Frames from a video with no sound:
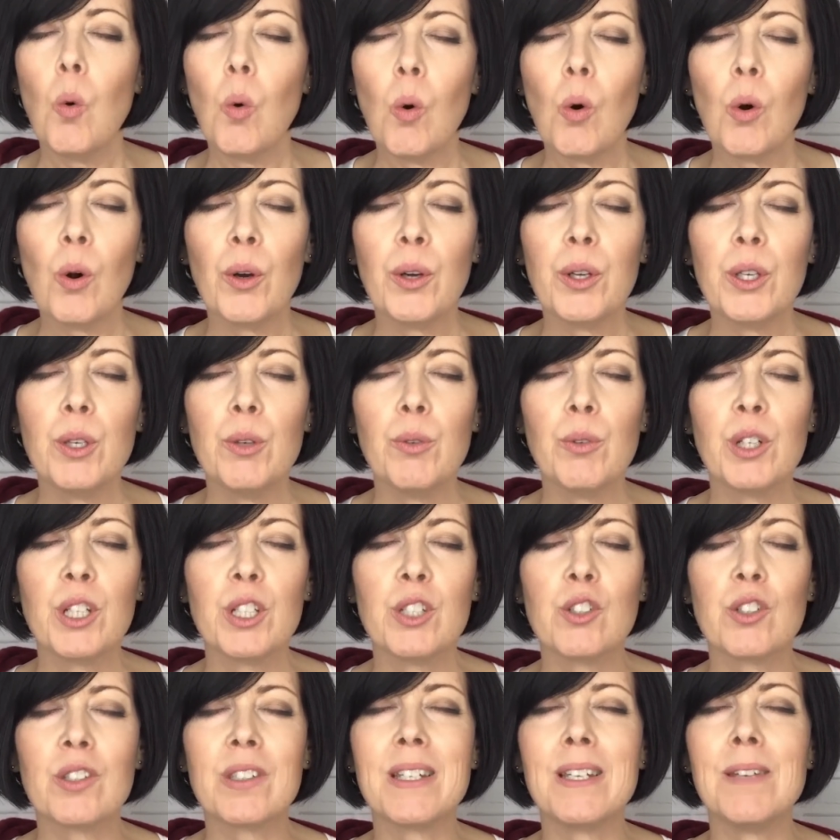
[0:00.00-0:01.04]
or you
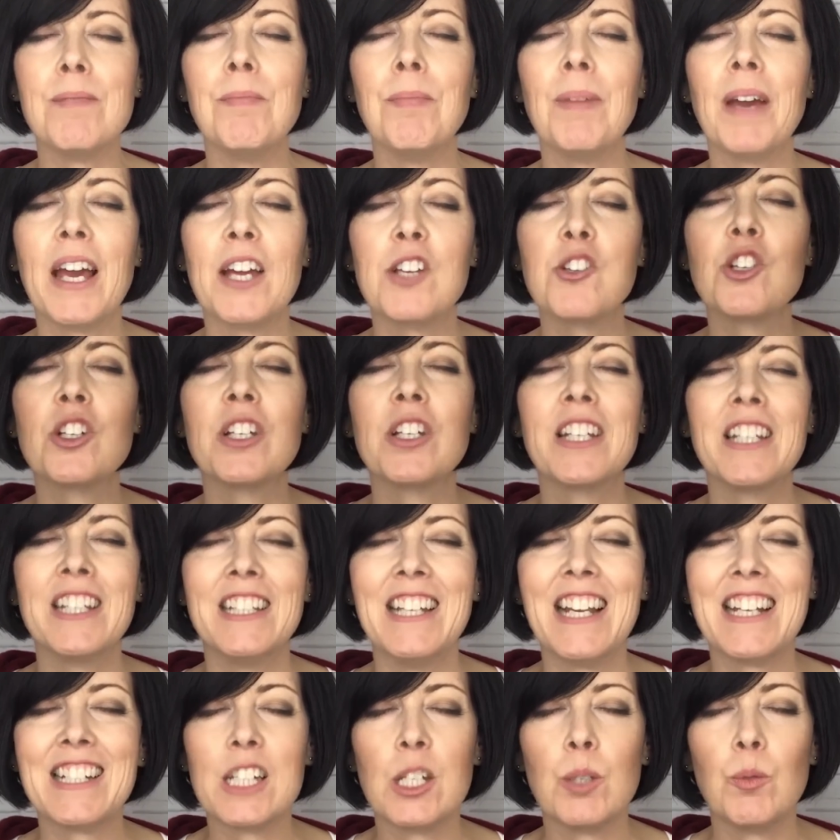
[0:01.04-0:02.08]
can just imagine
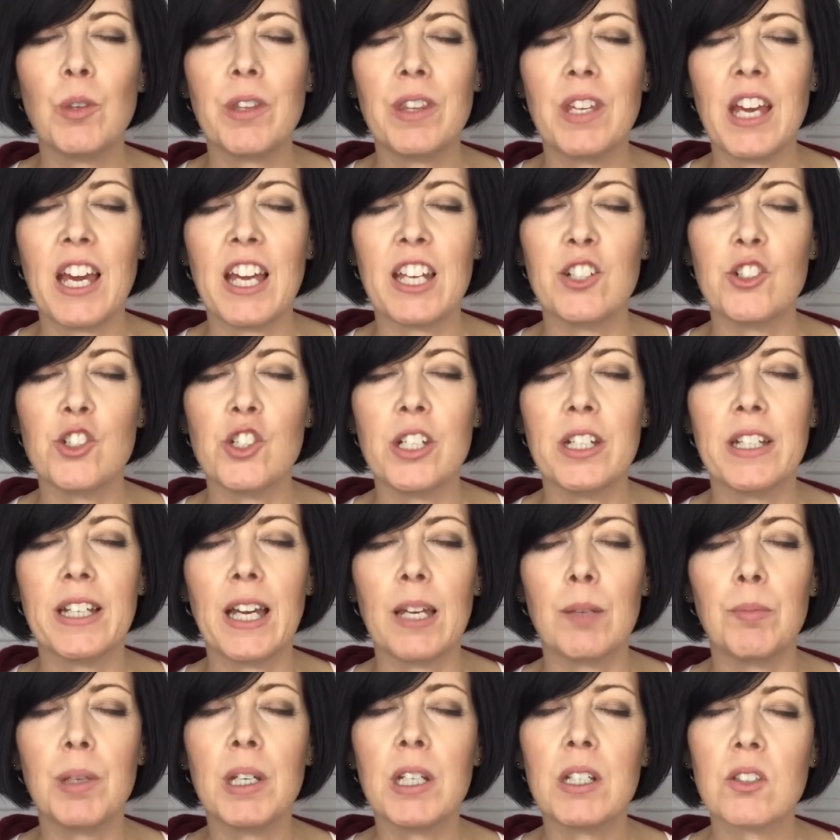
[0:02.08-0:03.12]
connecting with the energy
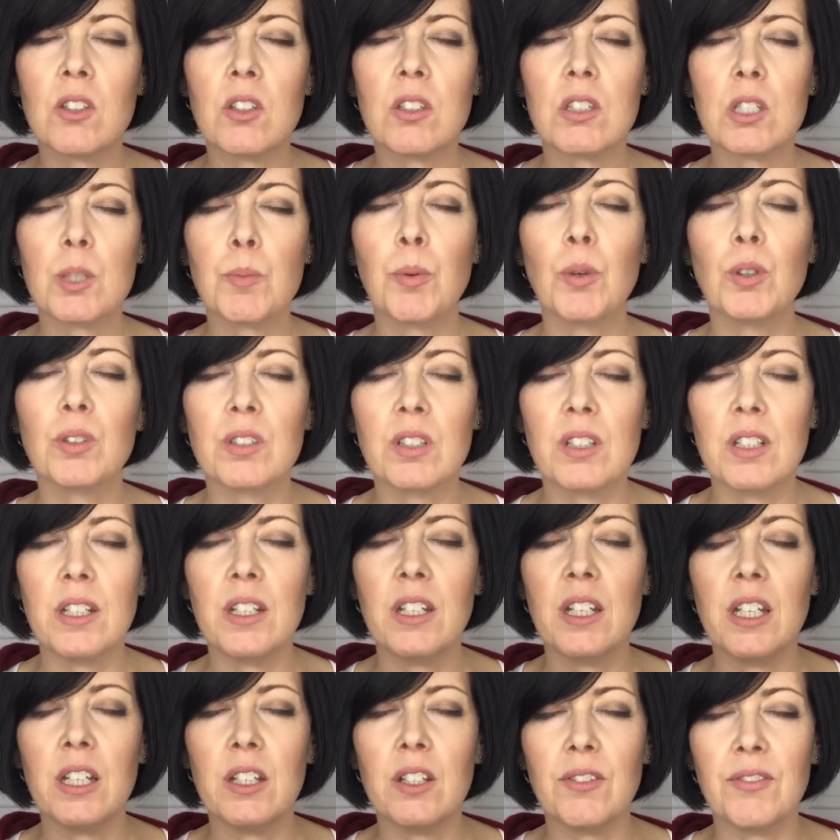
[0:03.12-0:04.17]
again because it's
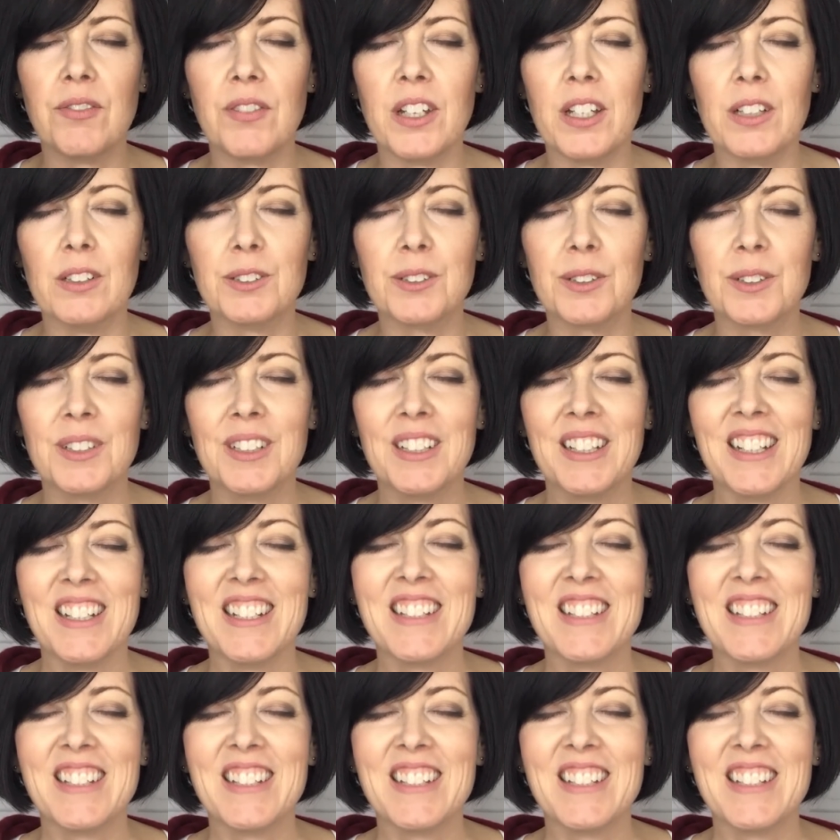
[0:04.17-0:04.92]
deposited in your field.